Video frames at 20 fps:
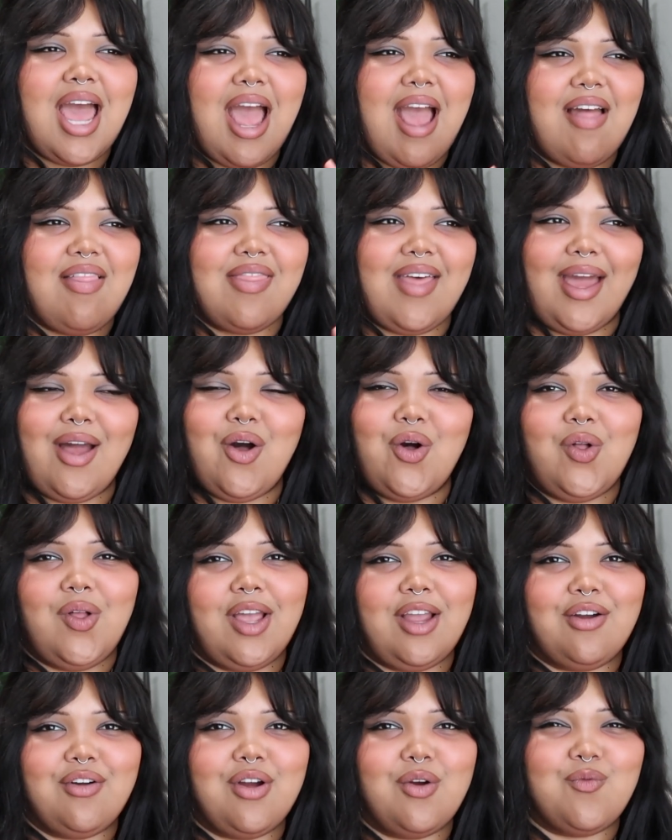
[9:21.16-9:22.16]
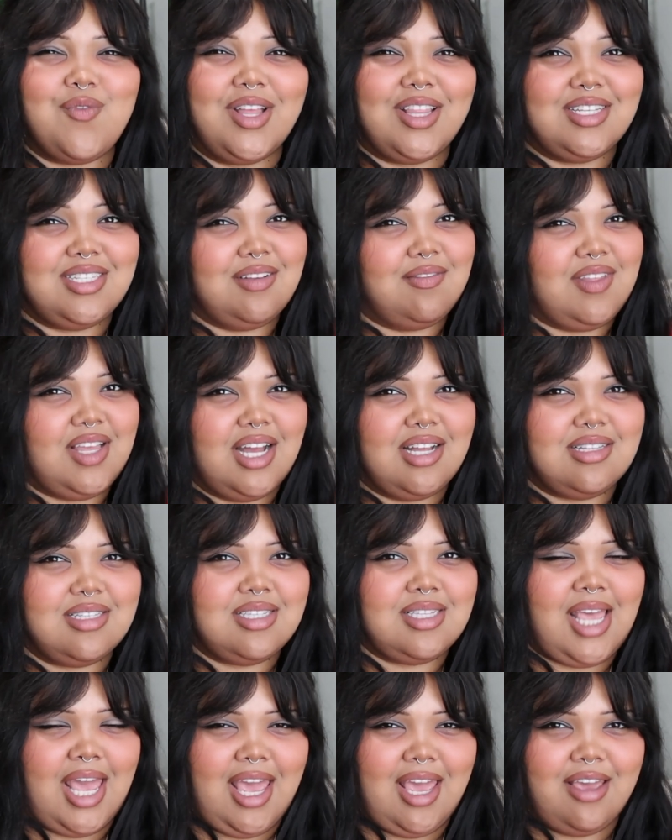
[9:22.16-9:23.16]
and that whole era relatively
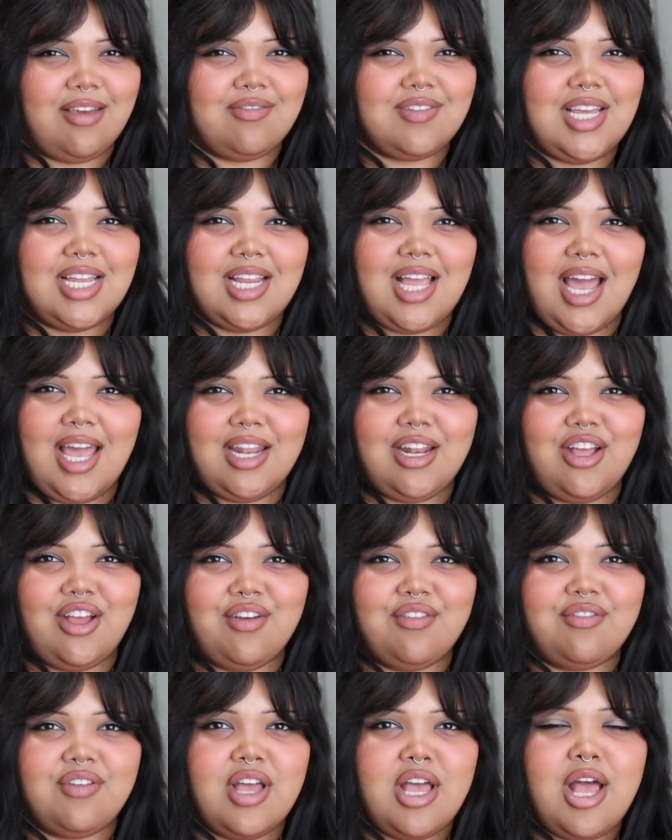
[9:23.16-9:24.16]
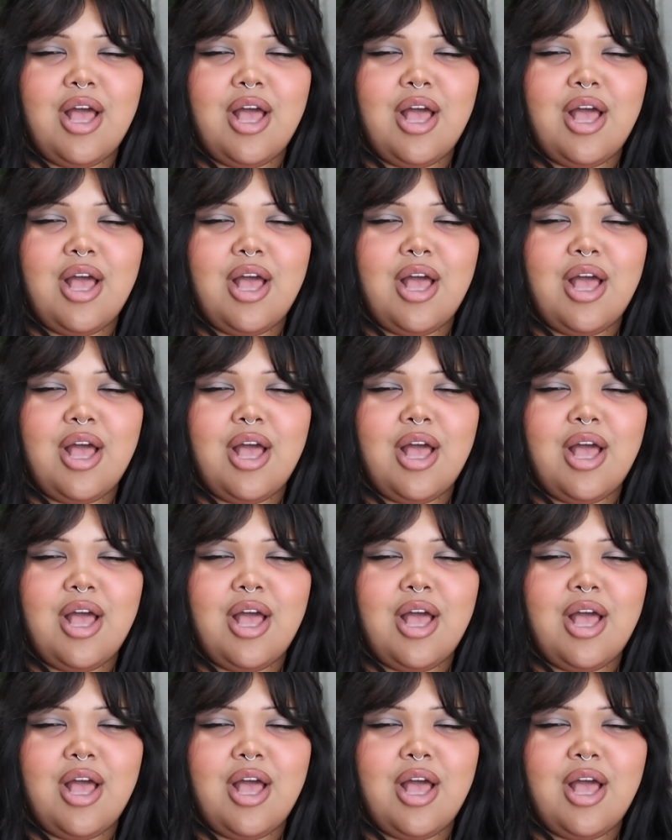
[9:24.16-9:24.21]
unscathed and kind of